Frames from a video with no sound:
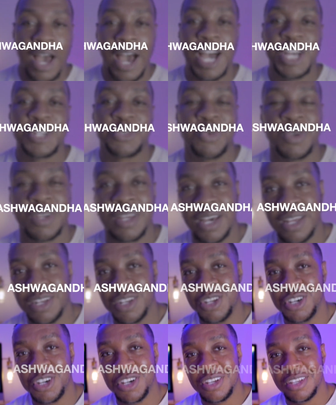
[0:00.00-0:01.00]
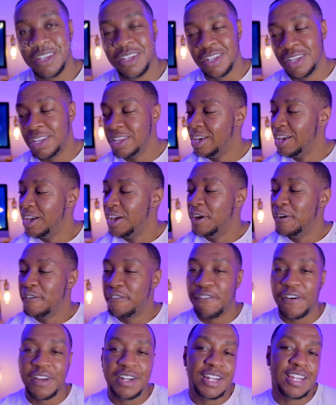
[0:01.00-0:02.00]
ashwagandha. And
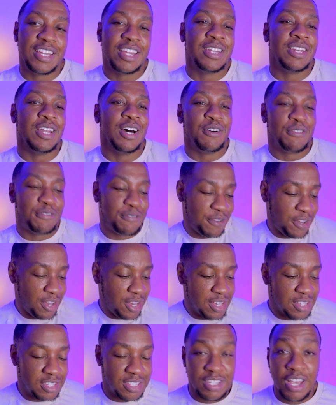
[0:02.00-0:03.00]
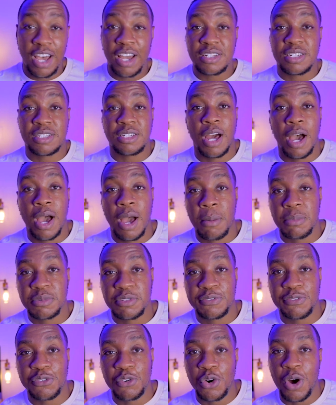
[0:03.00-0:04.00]
funnily enough, search terms
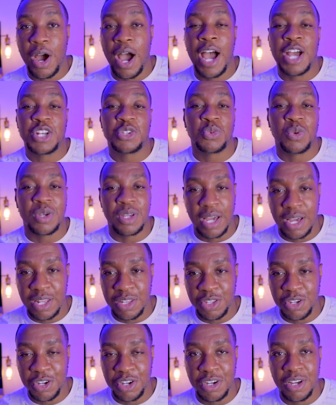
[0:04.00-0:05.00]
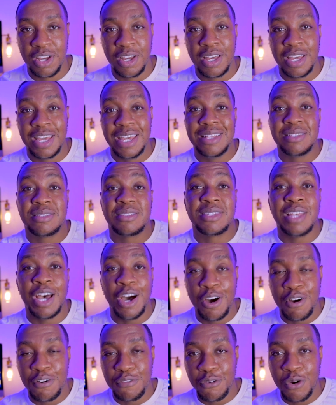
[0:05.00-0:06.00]
for ashwagandha
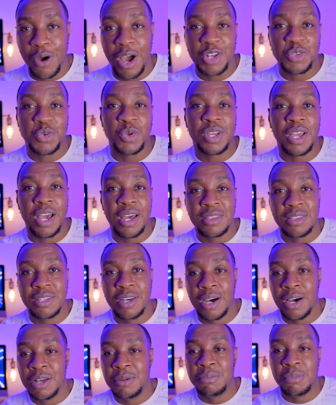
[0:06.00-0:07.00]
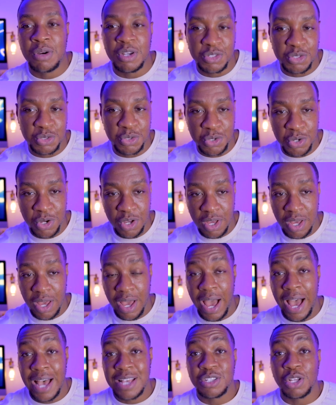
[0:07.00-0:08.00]
itself or ashwagandha and muscle
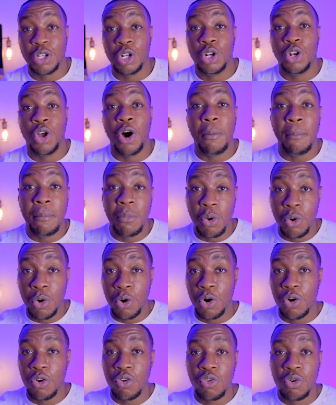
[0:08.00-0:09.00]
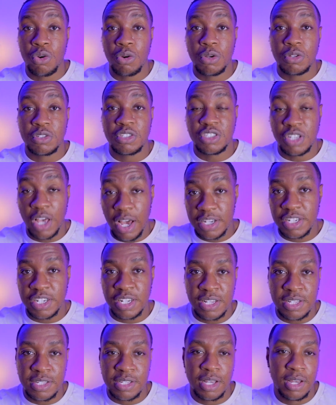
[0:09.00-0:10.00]
has a lot more
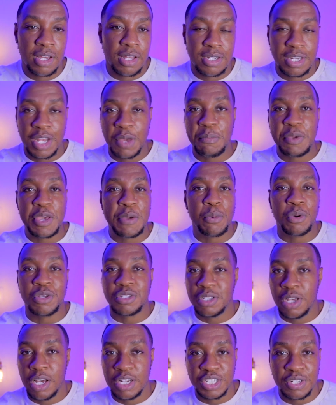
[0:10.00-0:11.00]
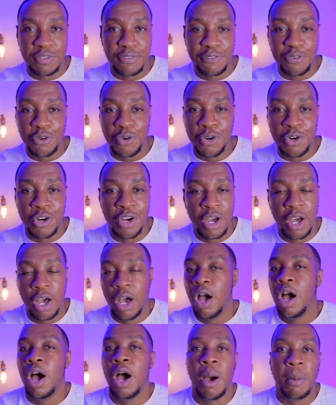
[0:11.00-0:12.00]
searches than people searching for
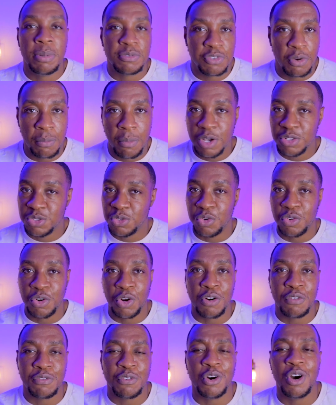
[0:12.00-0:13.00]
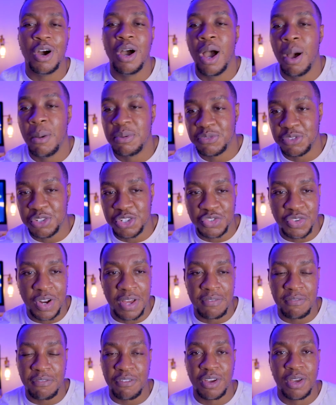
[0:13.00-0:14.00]
herbs for muscle growth or herbs for
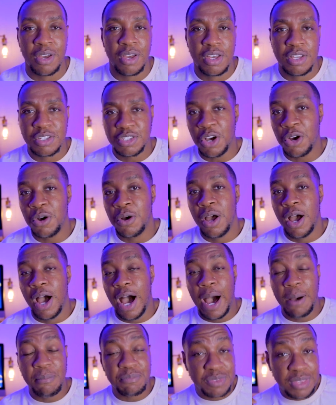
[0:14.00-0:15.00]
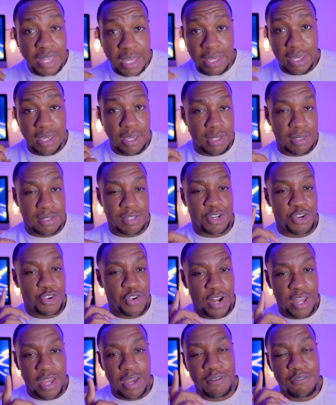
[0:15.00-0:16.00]
strength. So I'm thinking to
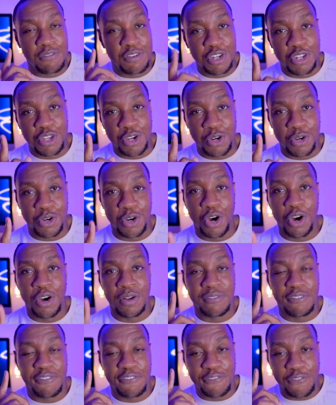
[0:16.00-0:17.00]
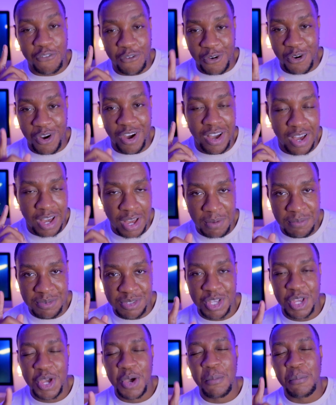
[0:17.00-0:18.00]
create a video on 4 herbs
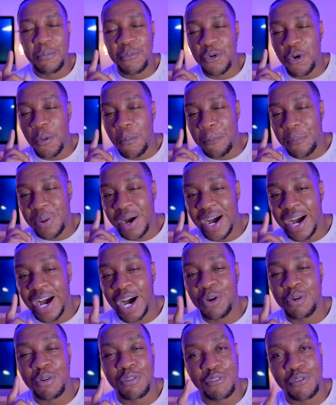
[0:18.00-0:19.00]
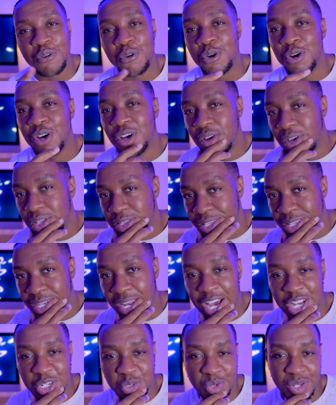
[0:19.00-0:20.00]
more powerful than
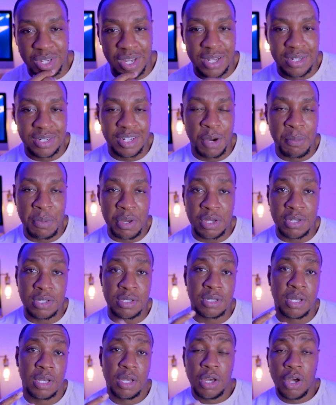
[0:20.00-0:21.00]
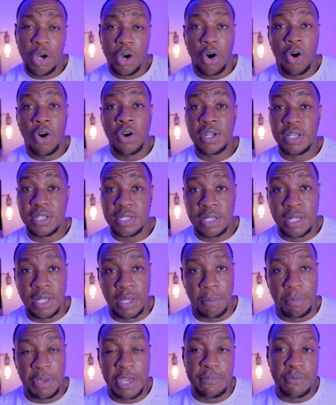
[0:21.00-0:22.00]
ashwagandha, because honestly,
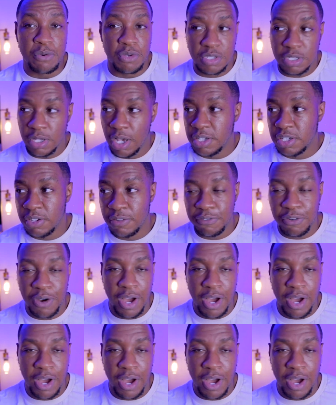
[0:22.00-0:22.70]
people searching for